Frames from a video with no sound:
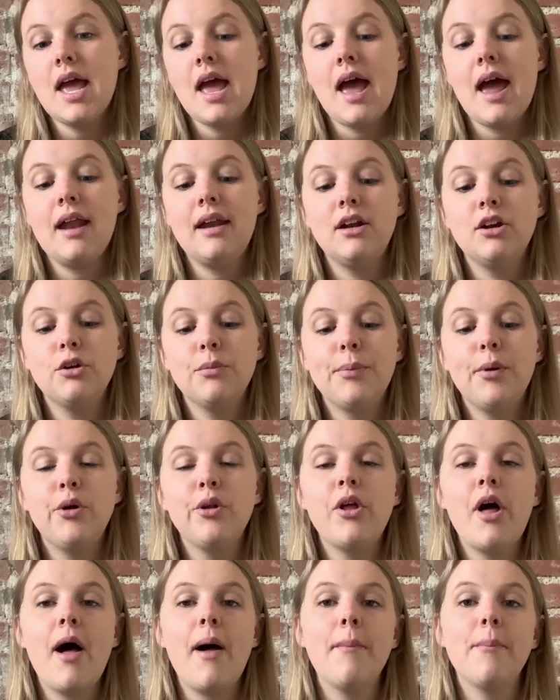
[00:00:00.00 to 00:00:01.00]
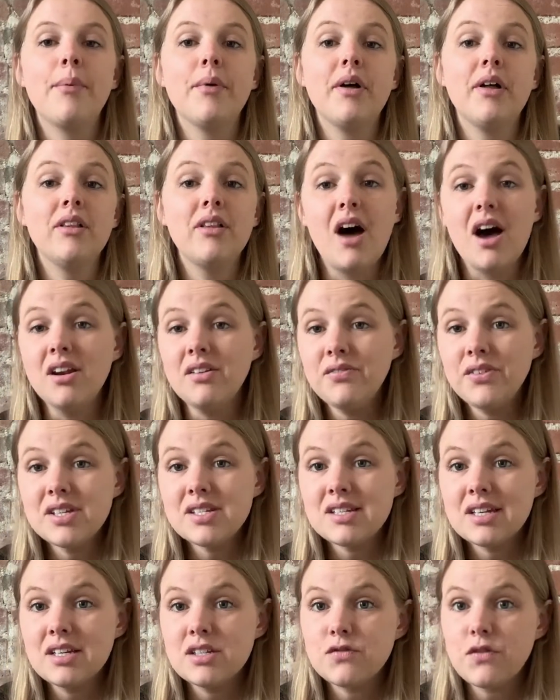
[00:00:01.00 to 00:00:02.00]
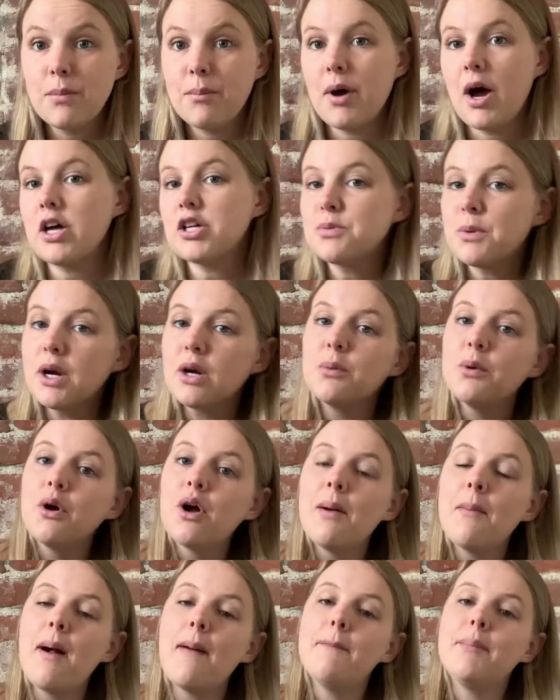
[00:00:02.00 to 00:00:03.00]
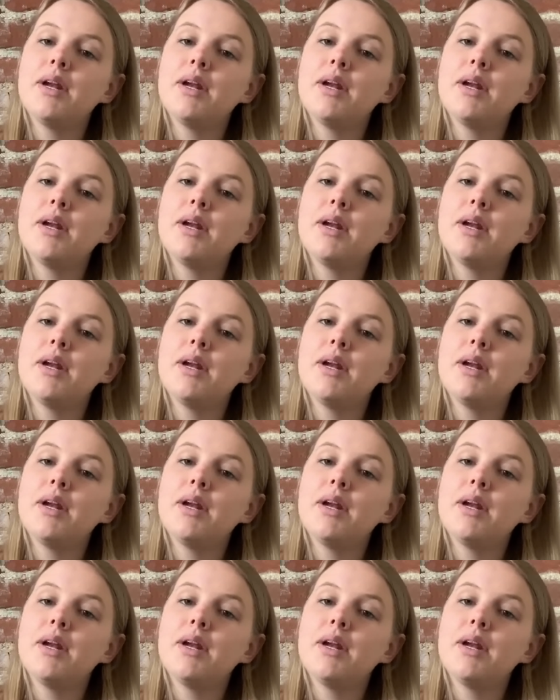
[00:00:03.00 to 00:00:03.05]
and it'll pull up a lot of listings from Poshmark will come up,